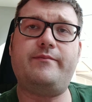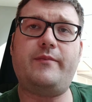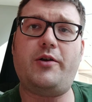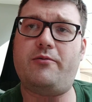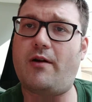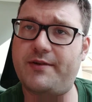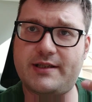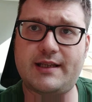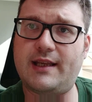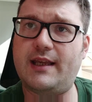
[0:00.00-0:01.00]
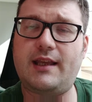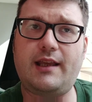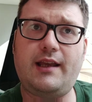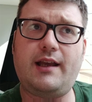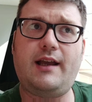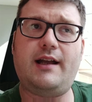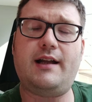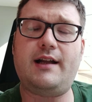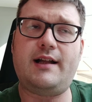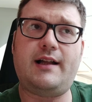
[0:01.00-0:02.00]
who obviously
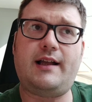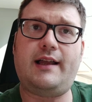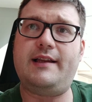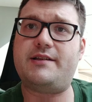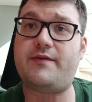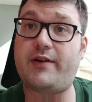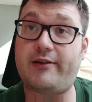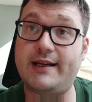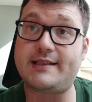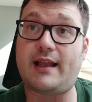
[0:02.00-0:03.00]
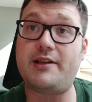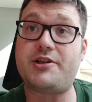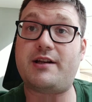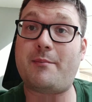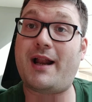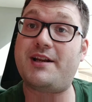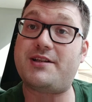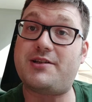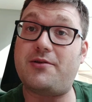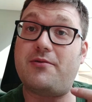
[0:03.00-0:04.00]
is very intelligent and
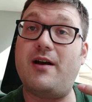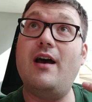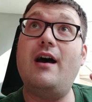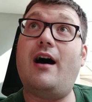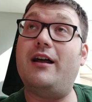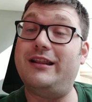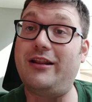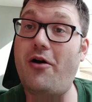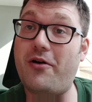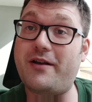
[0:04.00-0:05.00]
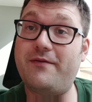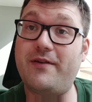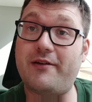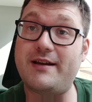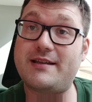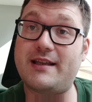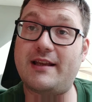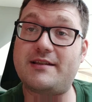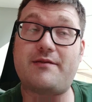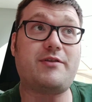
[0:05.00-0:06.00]
managed to unlock various
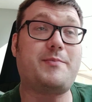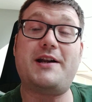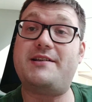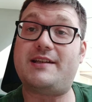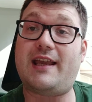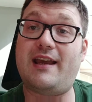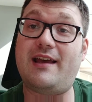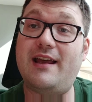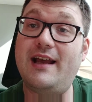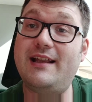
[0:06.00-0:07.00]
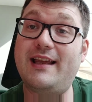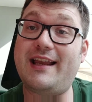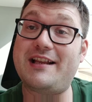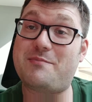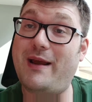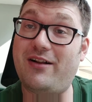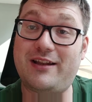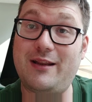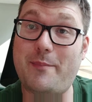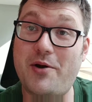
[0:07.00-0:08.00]
things of the Predator gear that gets mailed
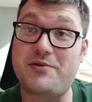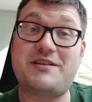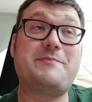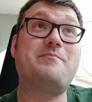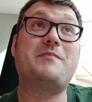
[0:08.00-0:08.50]
in the post.